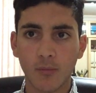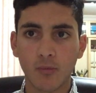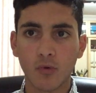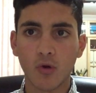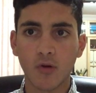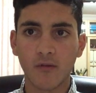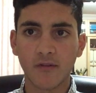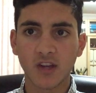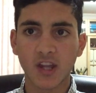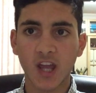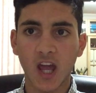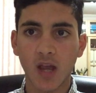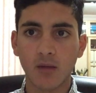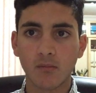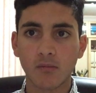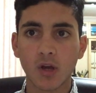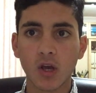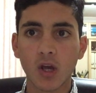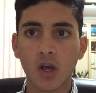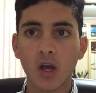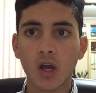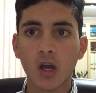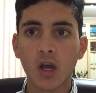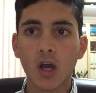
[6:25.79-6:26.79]
of a game
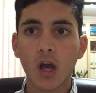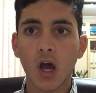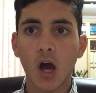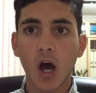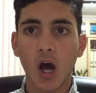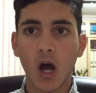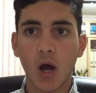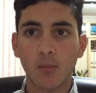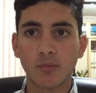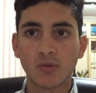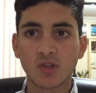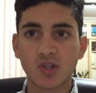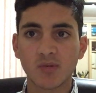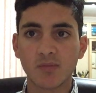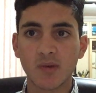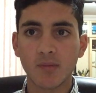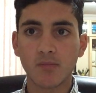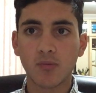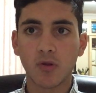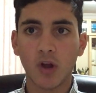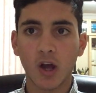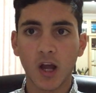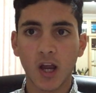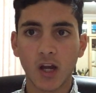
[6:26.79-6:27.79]
to be
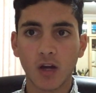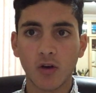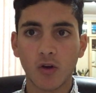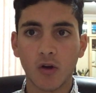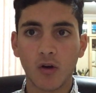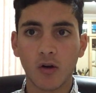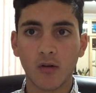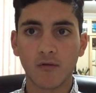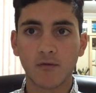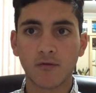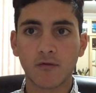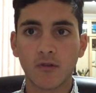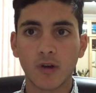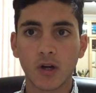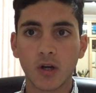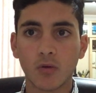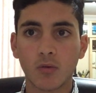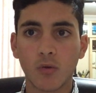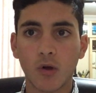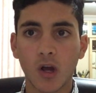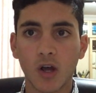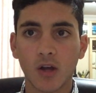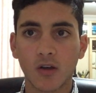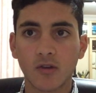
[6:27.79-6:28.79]
played on
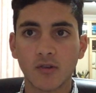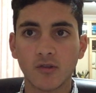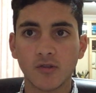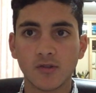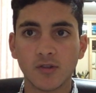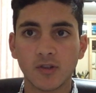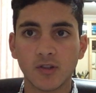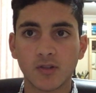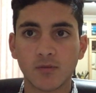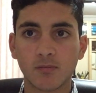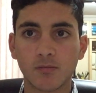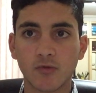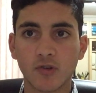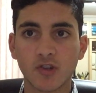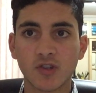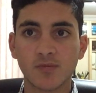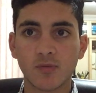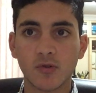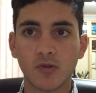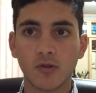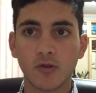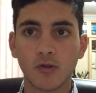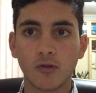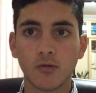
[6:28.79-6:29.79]
free-to-air because it's
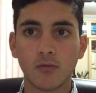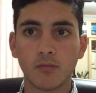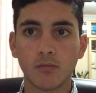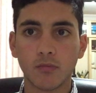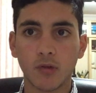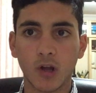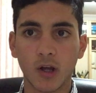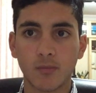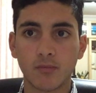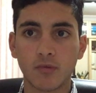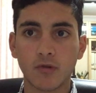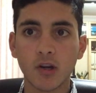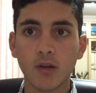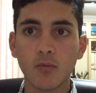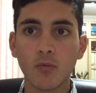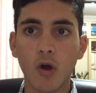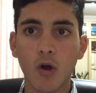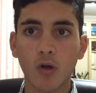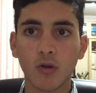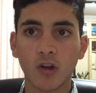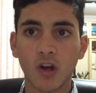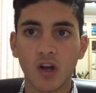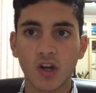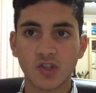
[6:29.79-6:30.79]
Brisbane who played pretty
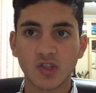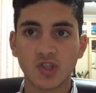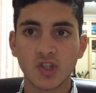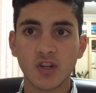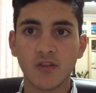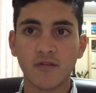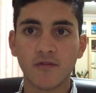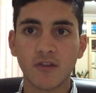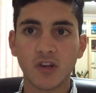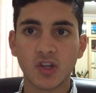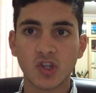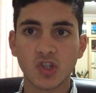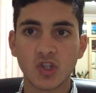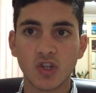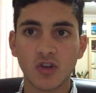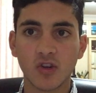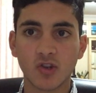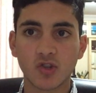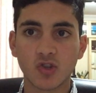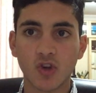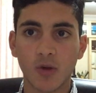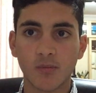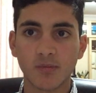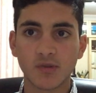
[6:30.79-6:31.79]
well last year, finished in the
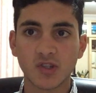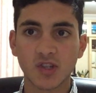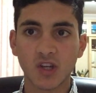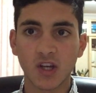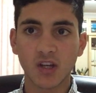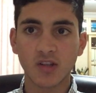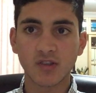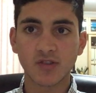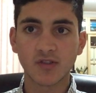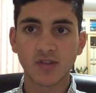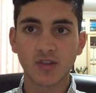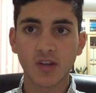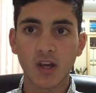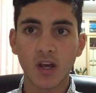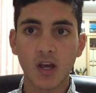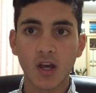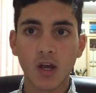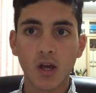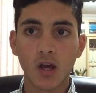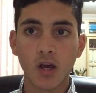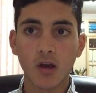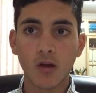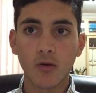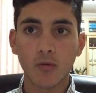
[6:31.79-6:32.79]
top 6.
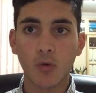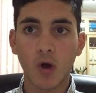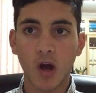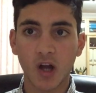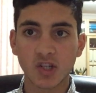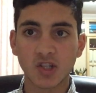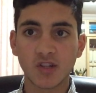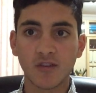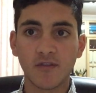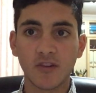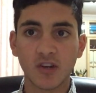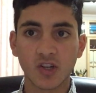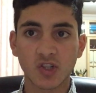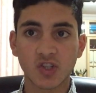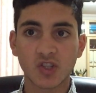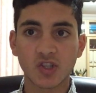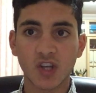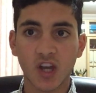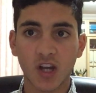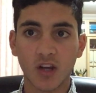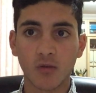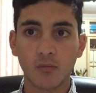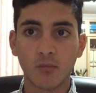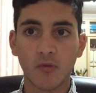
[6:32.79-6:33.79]
Well, actually finished
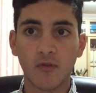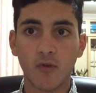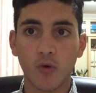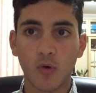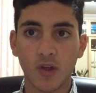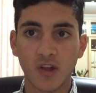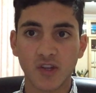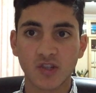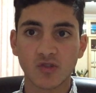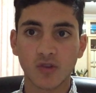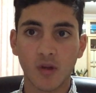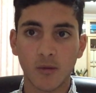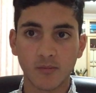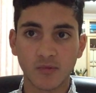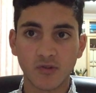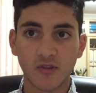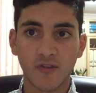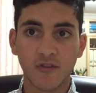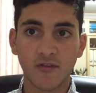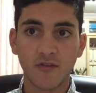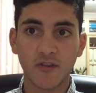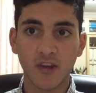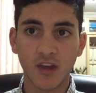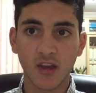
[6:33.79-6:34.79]
2nd before they slumped to
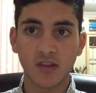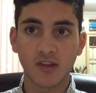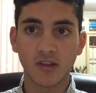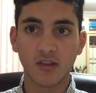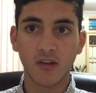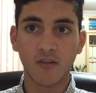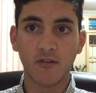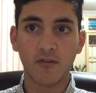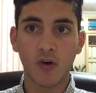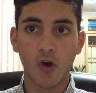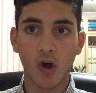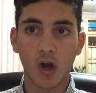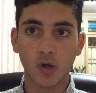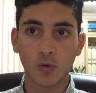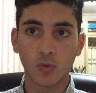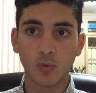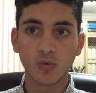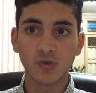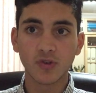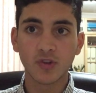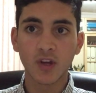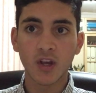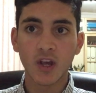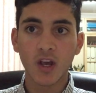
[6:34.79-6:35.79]
5th in the
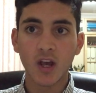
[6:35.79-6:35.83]
finals.